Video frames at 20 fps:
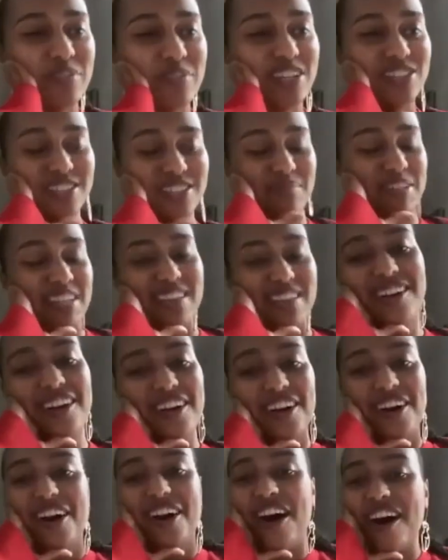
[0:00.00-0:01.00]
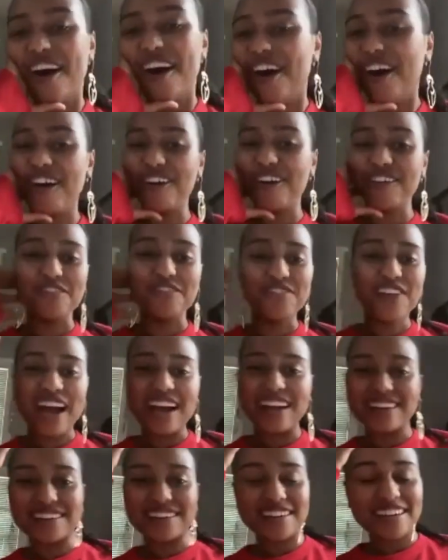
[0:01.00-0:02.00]
I mean, all of
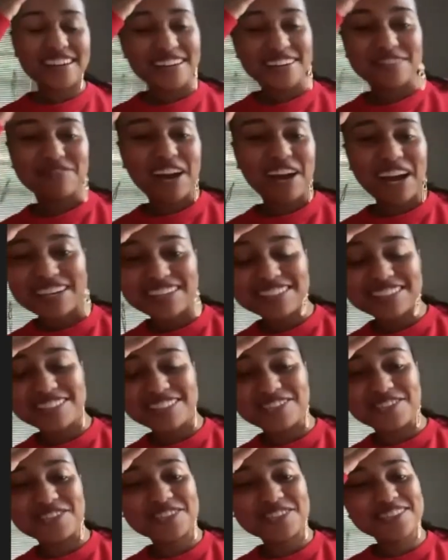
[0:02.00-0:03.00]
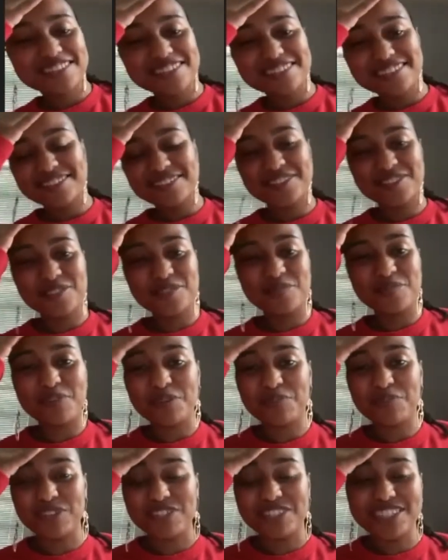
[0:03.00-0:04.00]
that advice is super
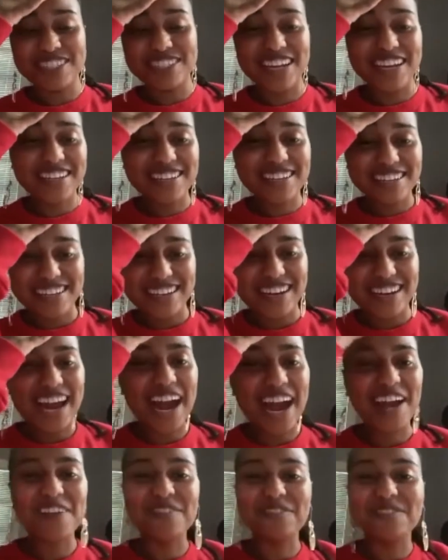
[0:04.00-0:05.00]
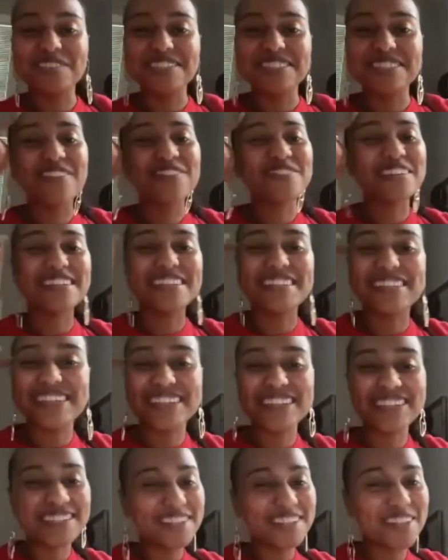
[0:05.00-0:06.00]
appreciated, and I will
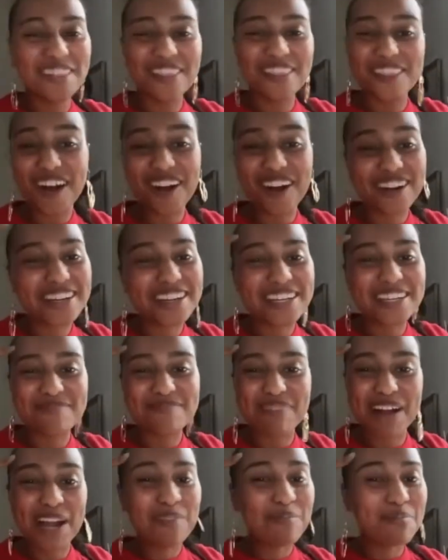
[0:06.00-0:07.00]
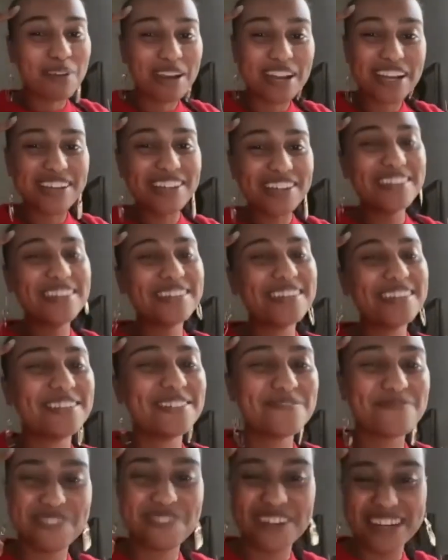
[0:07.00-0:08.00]
definitely log it in my brain
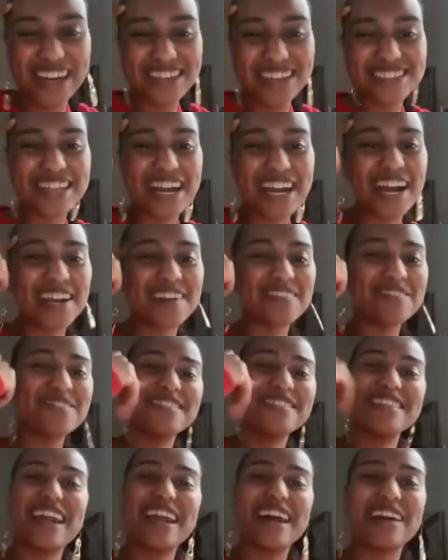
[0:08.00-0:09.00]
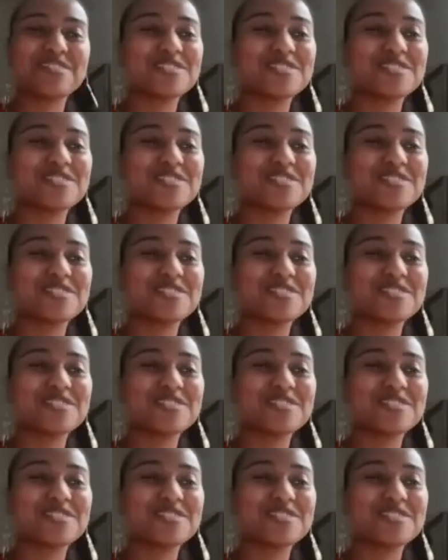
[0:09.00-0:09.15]
for next time that I'm